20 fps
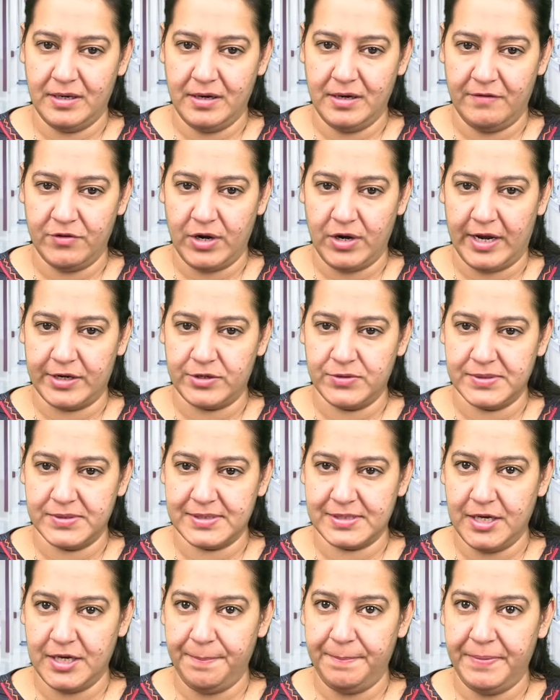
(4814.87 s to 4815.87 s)
I would like to
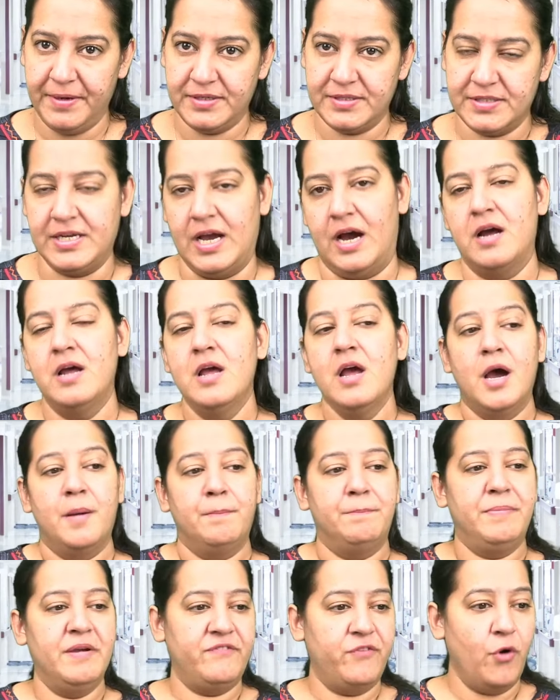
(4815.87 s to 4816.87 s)
skip it. Yeah.
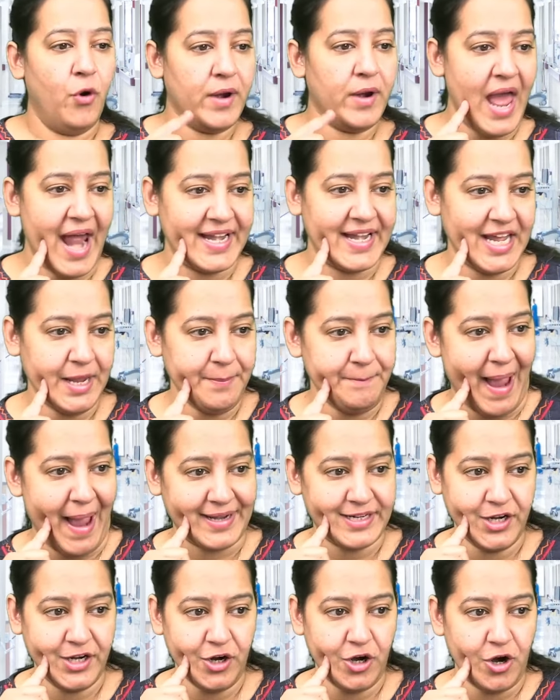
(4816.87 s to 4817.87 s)
Before ending
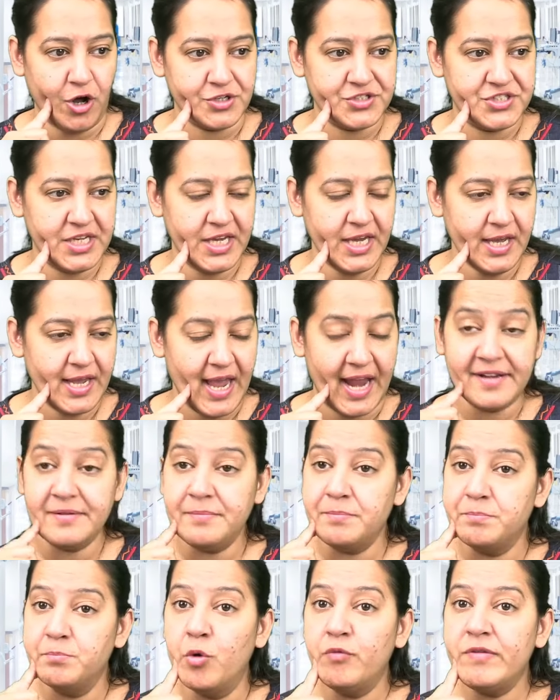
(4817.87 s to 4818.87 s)
bacteriology
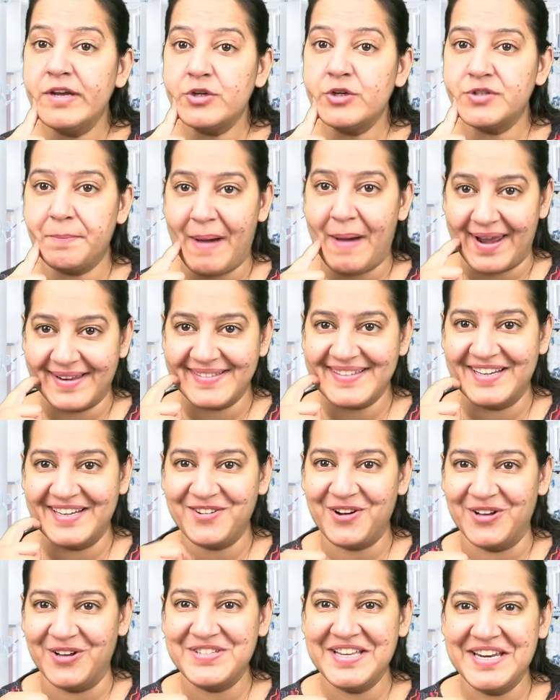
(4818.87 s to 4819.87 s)
and moving to the
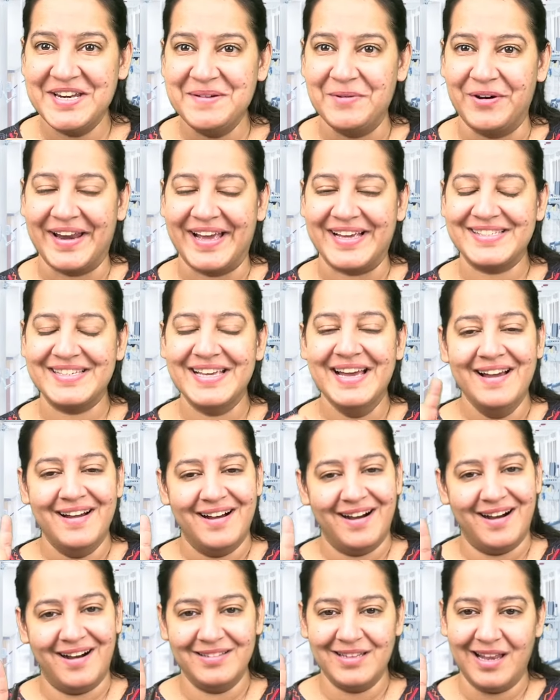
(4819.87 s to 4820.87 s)
parasitology mnemonics,
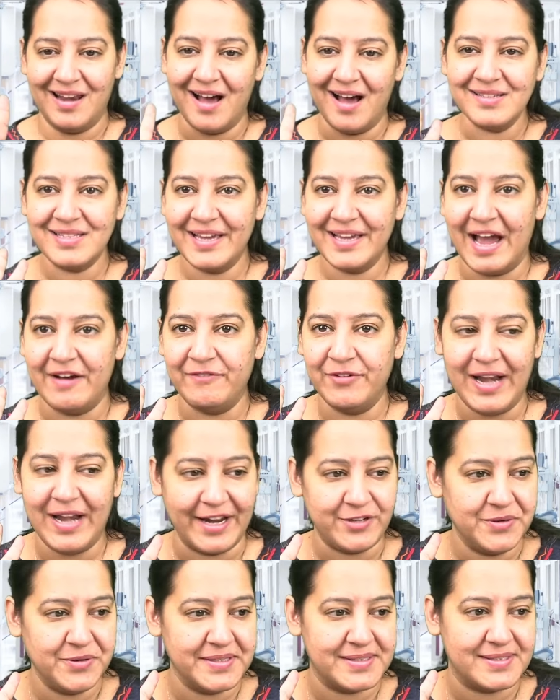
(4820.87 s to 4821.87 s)
the last thing I would
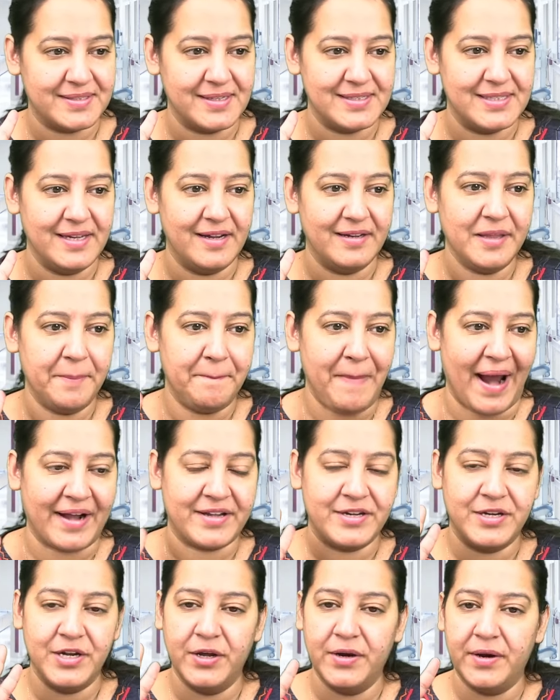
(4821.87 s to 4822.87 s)
like to discuss here, the
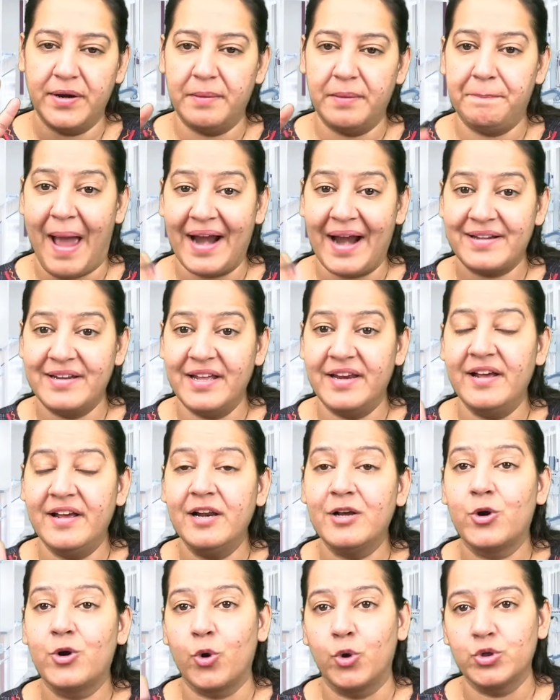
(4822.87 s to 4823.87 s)

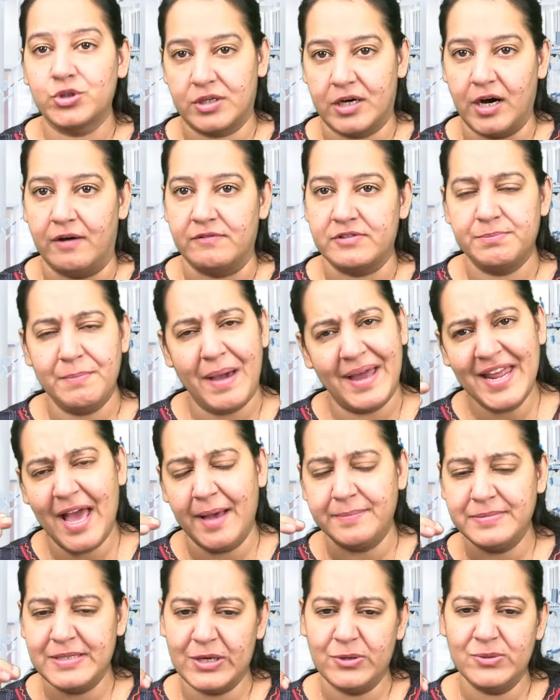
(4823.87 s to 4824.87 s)
bacterial growth curves.
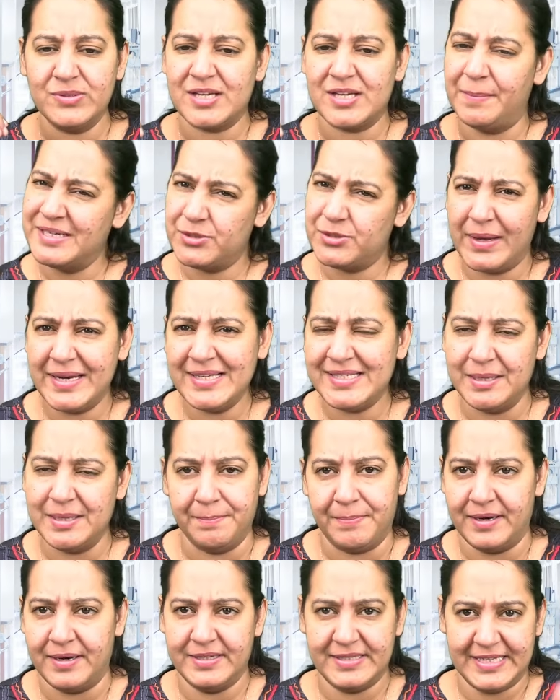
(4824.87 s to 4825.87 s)
Many MCQs come. It's very
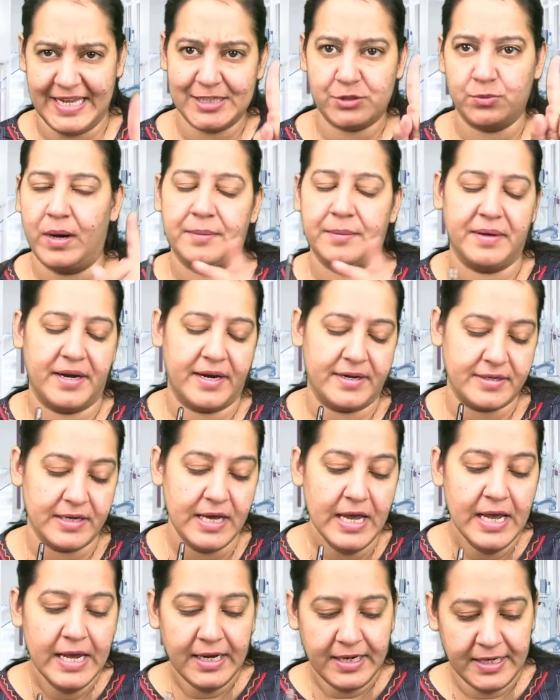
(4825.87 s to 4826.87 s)
simple. It takes 1 minute.
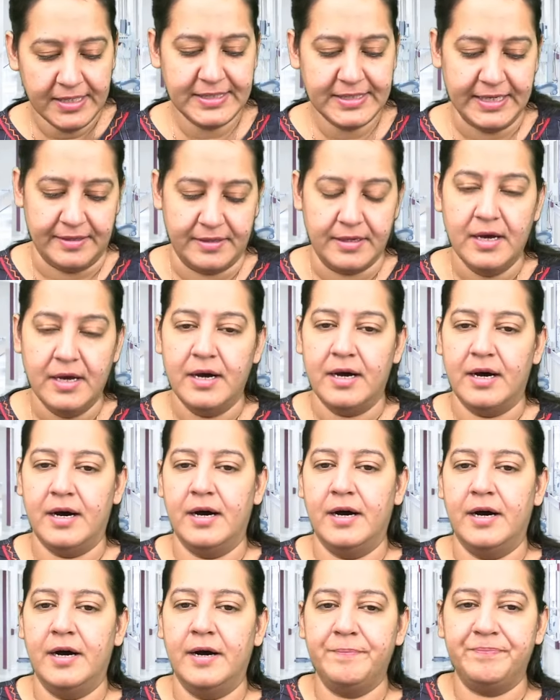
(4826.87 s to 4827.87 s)
Listen,
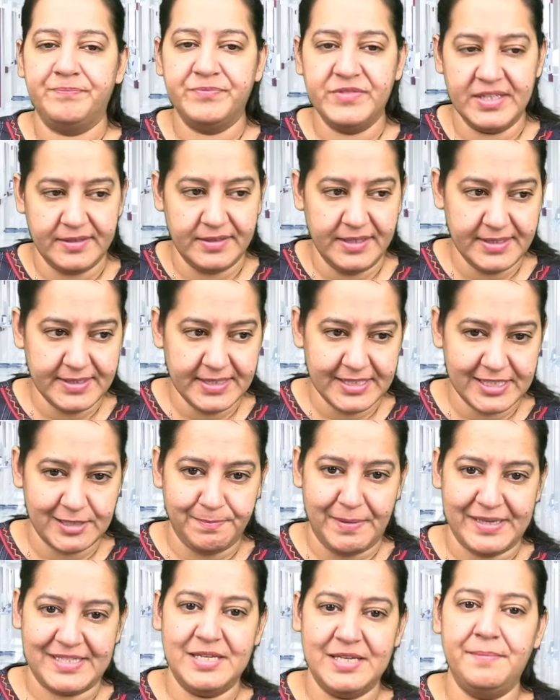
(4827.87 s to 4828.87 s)
there is a
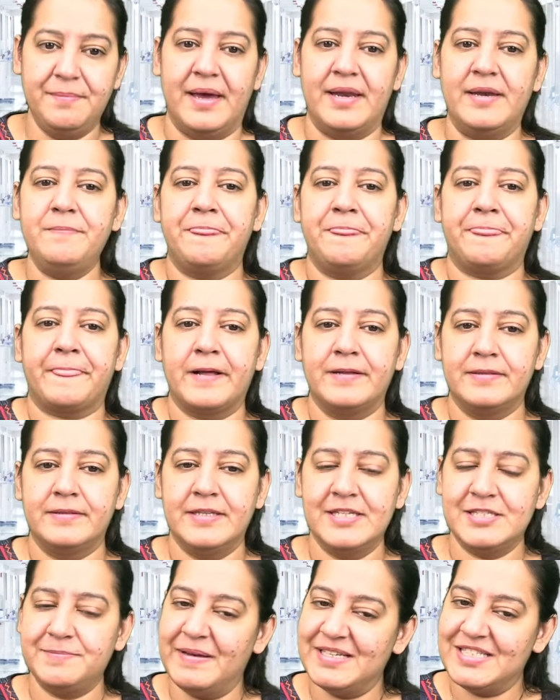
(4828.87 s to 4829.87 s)
specimen.
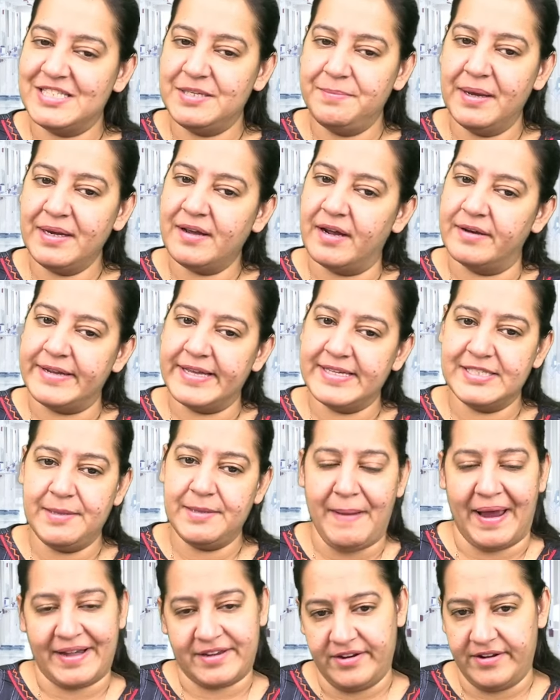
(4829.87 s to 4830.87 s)
The specimen contains
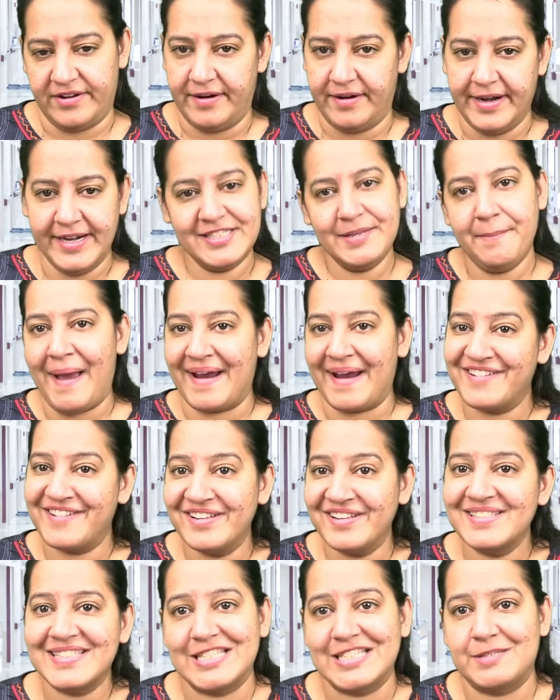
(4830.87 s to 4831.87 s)
the bacteria. It's a
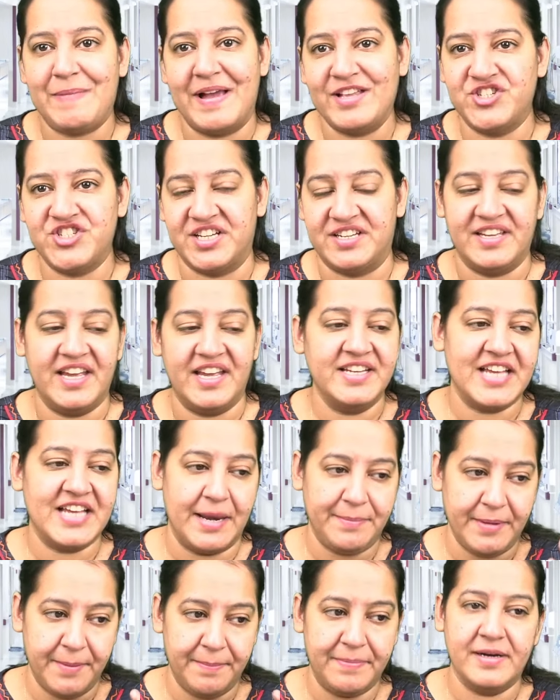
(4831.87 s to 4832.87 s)
bacterial suspension. It
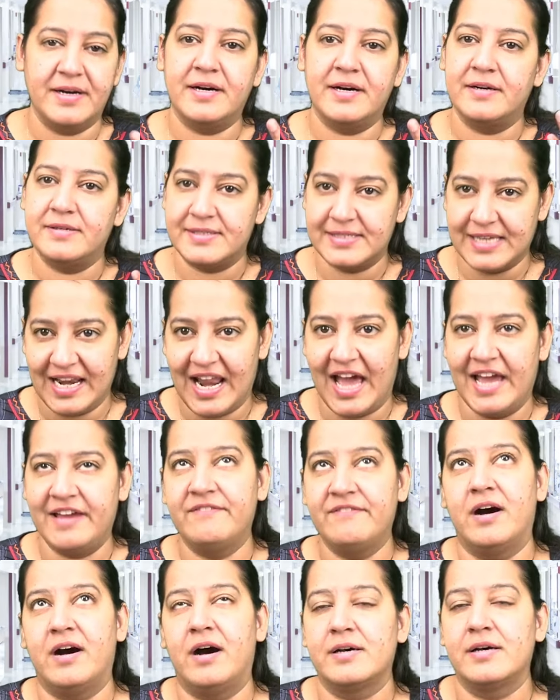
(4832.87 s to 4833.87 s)
can be blood,
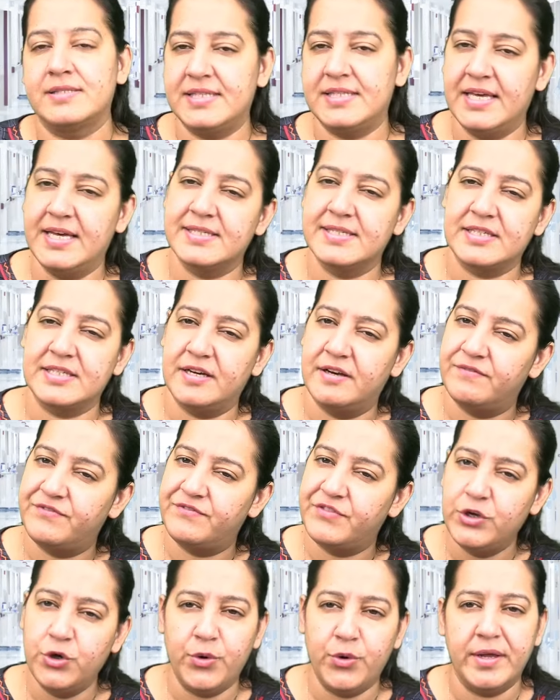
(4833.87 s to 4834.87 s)
saliva,
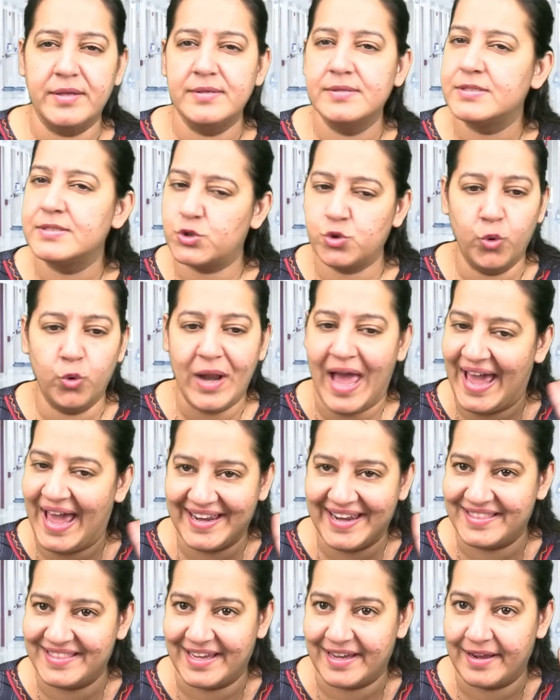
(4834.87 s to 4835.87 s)
CSF, urine, stool,
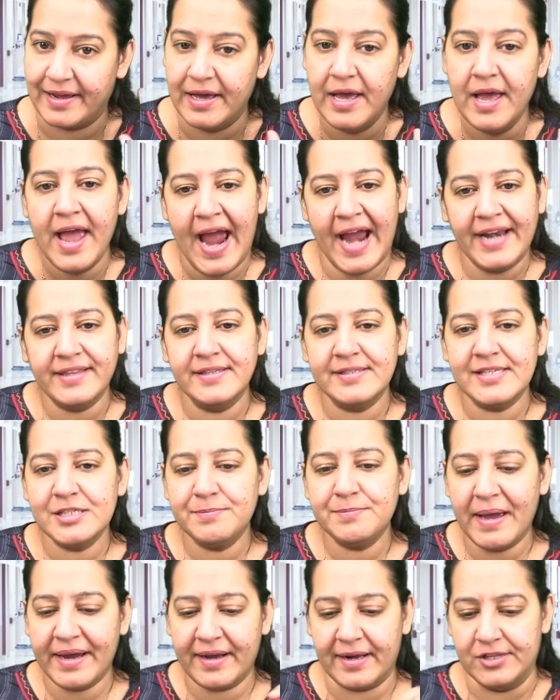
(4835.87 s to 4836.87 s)
anything. And this
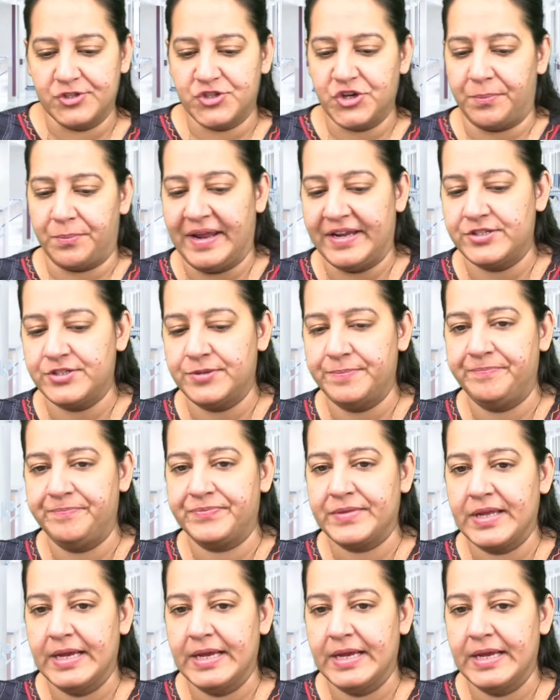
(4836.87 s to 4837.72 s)
is my culture plate.